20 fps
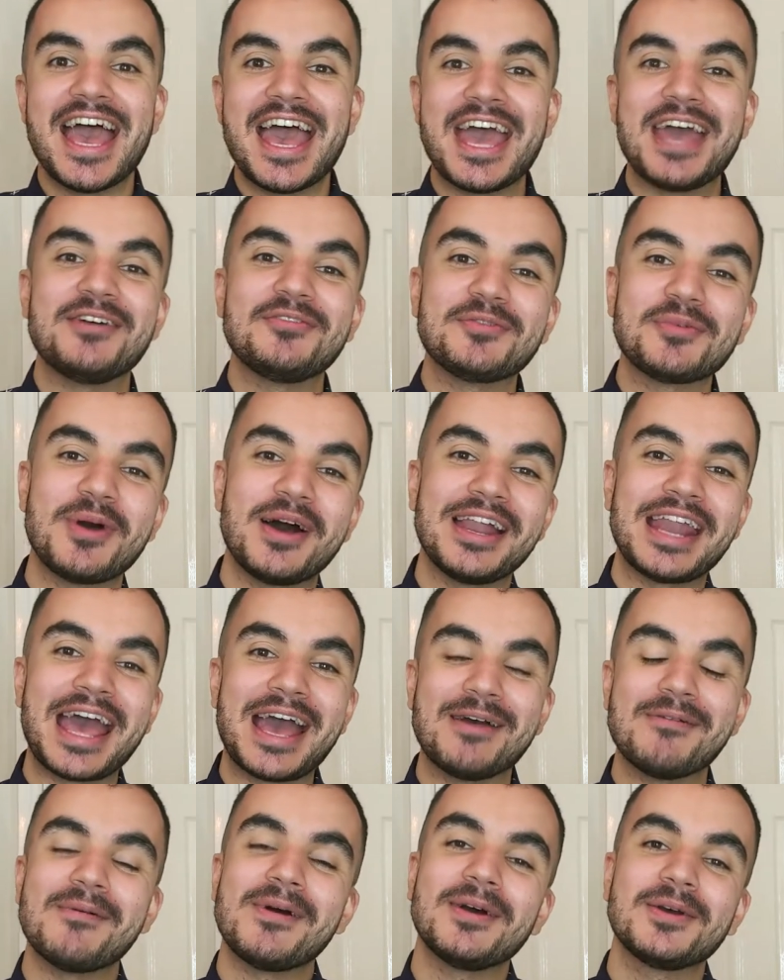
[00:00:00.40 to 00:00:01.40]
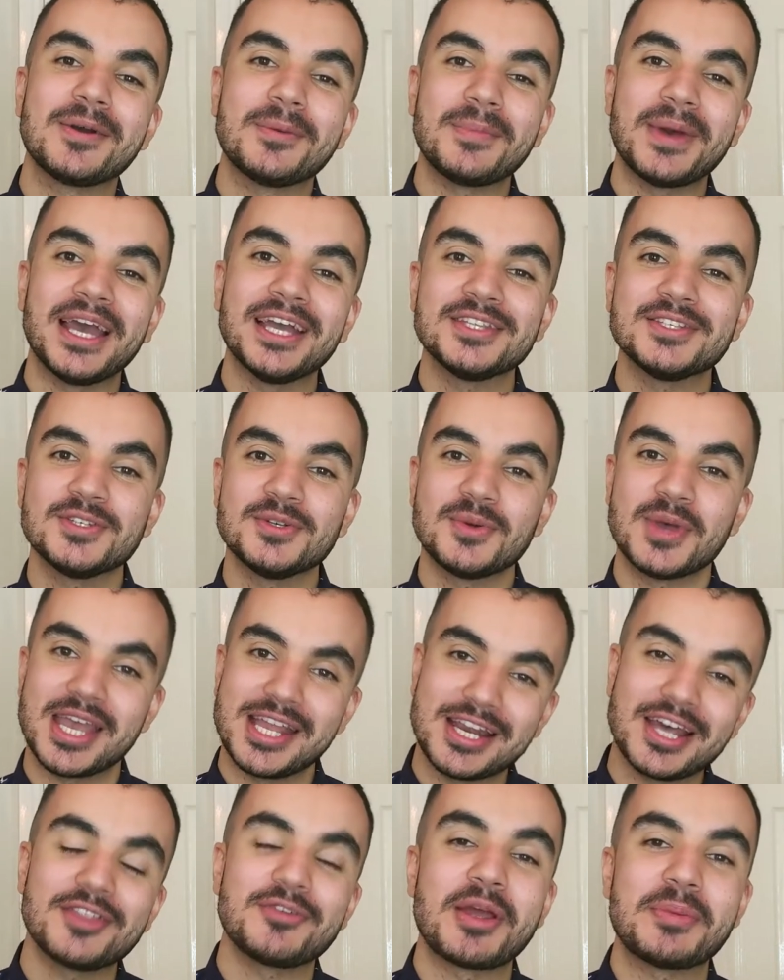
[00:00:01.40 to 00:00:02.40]
Hey everyone, and welcome back to
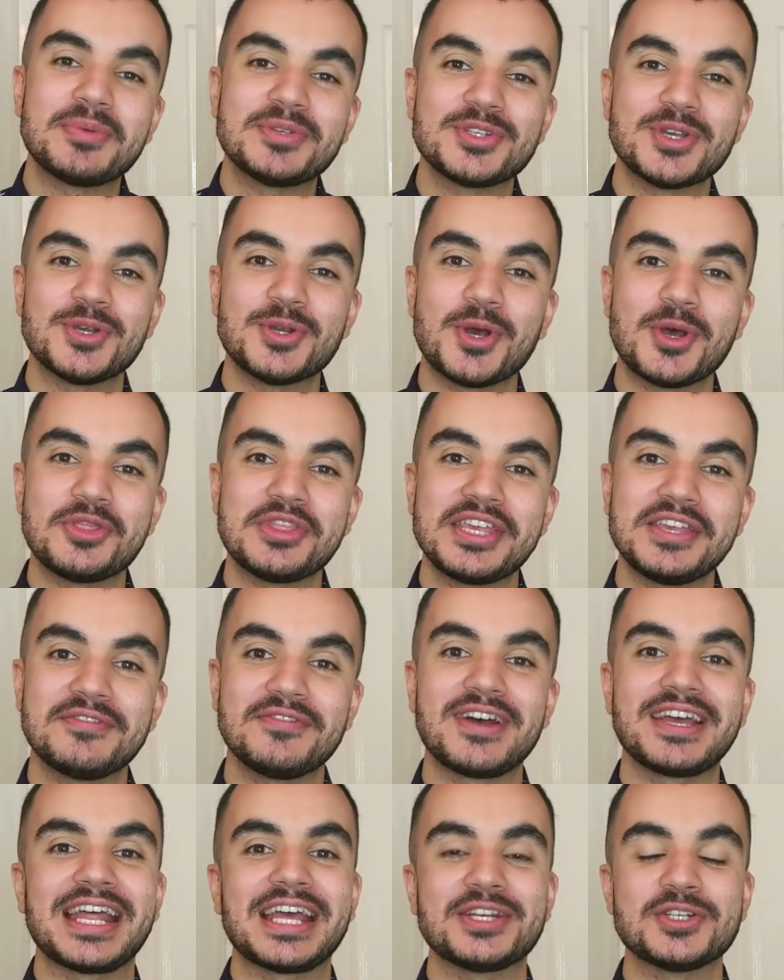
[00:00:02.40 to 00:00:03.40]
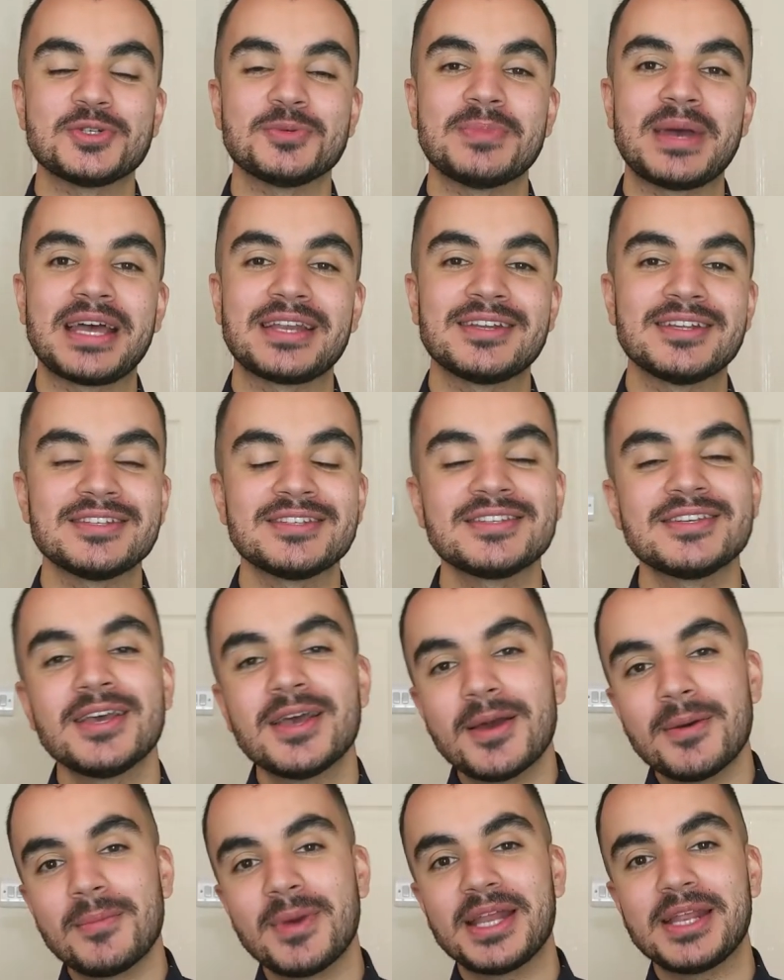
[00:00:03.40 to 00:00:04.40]
another episode on the Financial Madness.
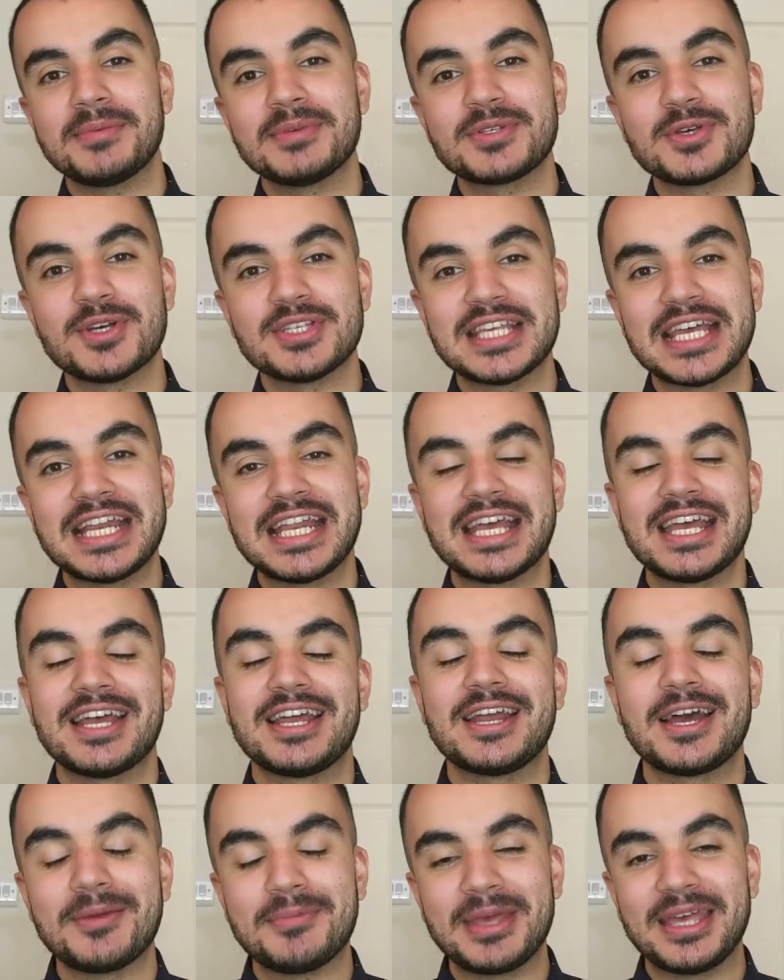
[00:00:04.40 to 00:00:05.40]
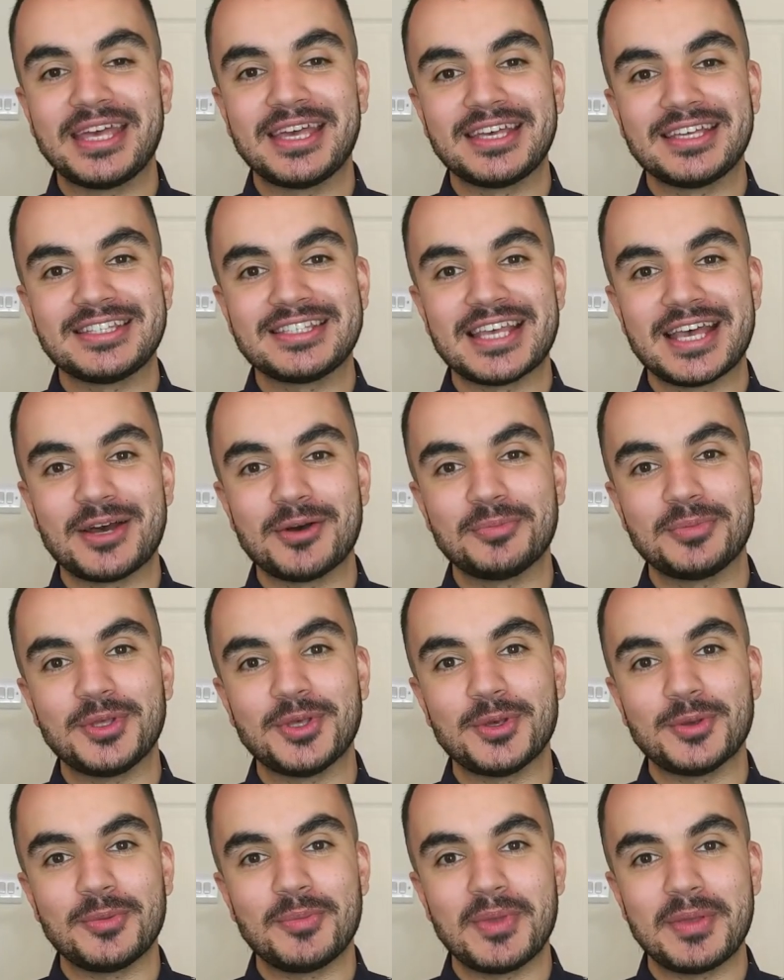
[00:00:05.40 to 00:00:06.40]
My name is Kozan, and I'm here to help
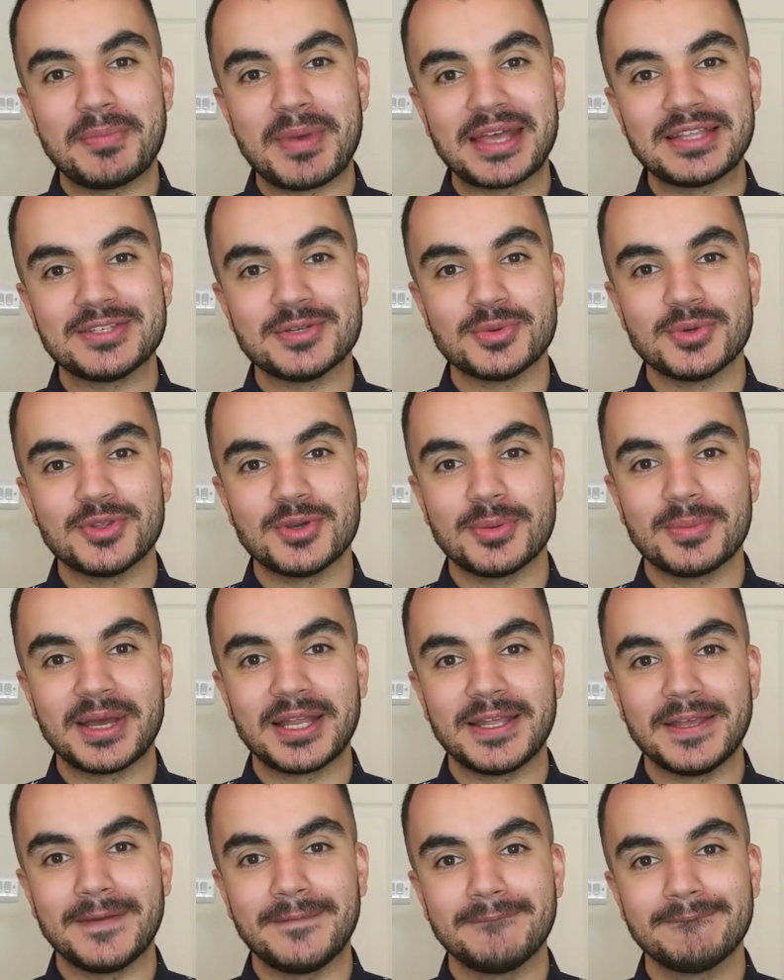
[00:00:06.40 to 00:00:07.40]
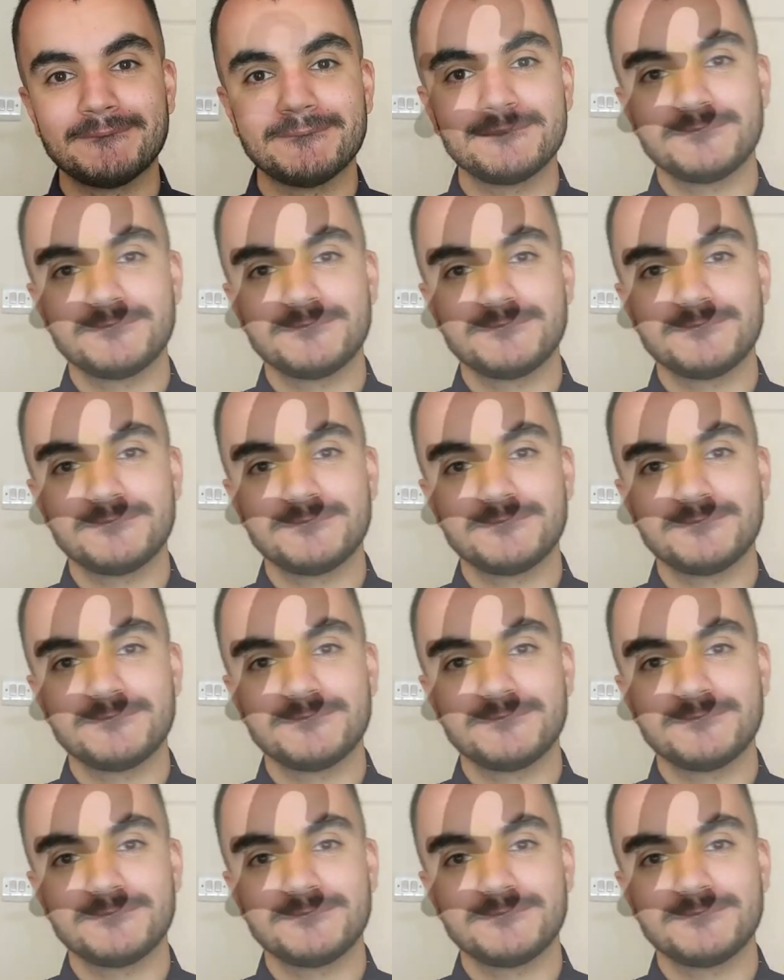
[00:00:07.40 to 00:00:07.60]
you be better with your money.